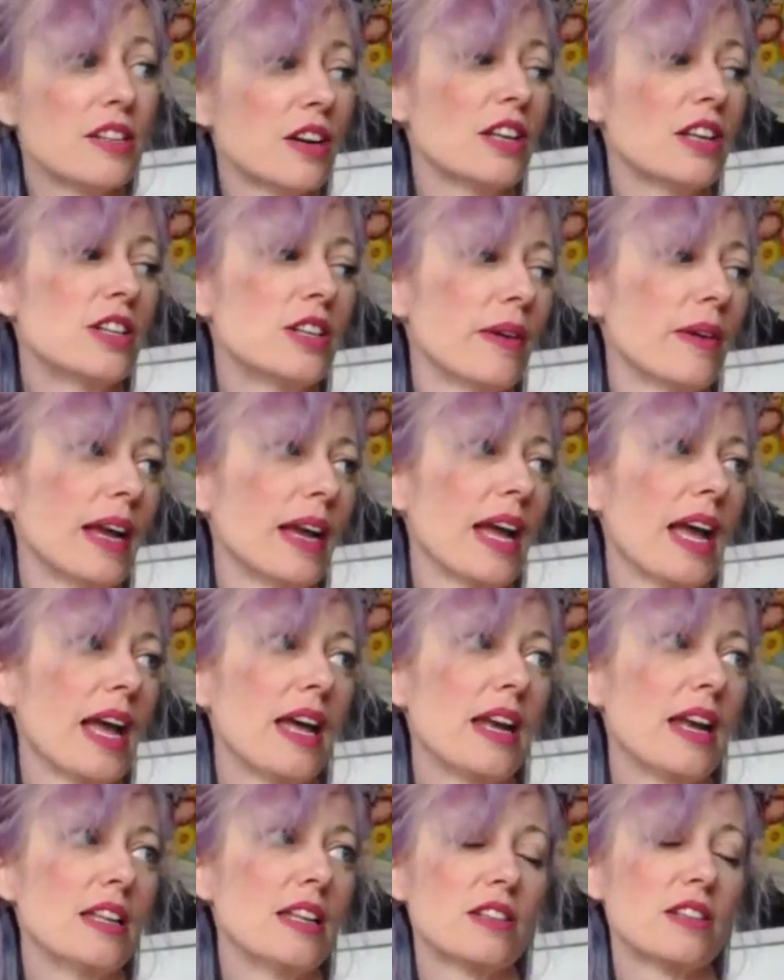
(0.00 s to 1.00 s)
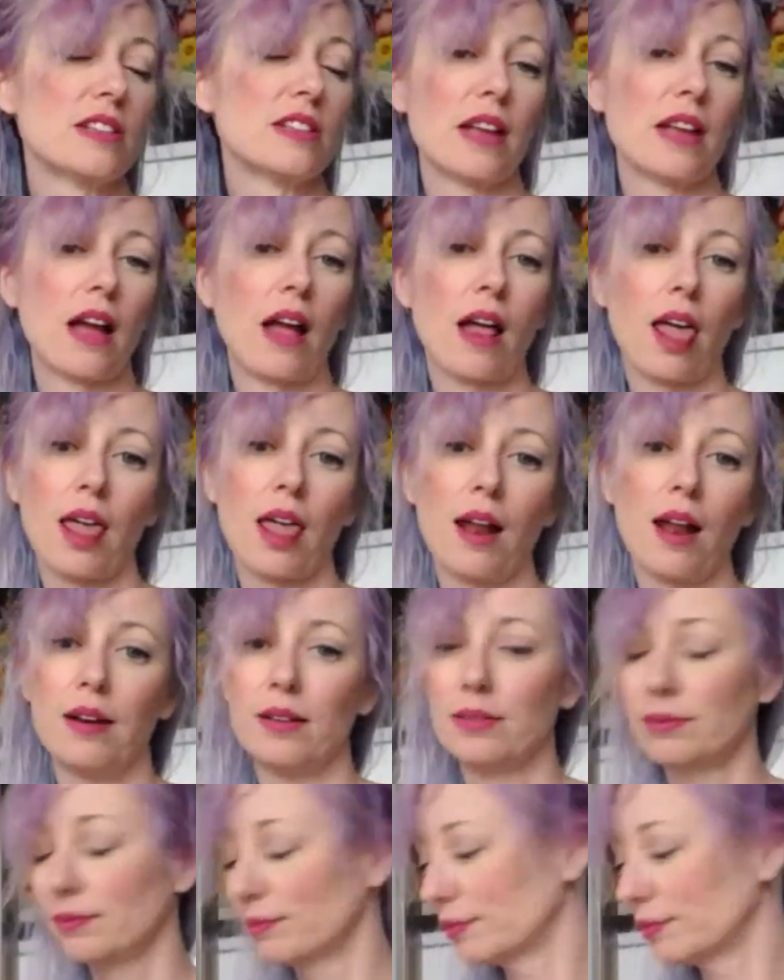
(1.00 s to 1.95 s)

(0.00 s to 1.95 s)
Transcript: And I started doing it, and it's just ugh.